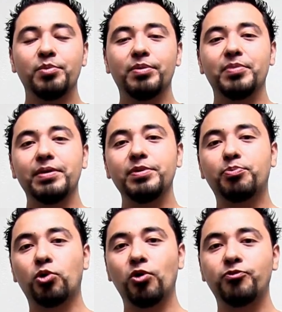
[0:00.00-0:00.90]
but
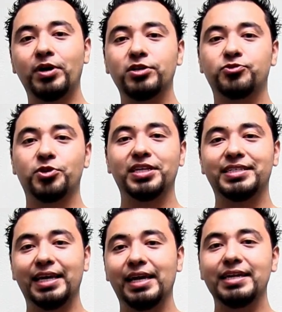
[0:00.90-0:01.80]
maybe profiles for
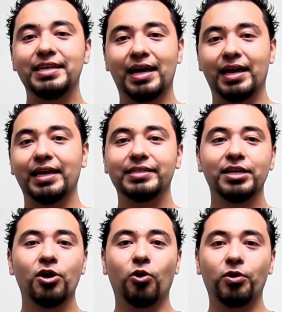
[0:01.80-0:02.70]
the day,
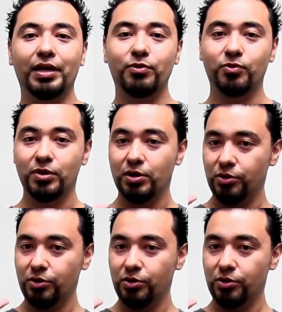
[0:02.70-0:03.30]
night, or like,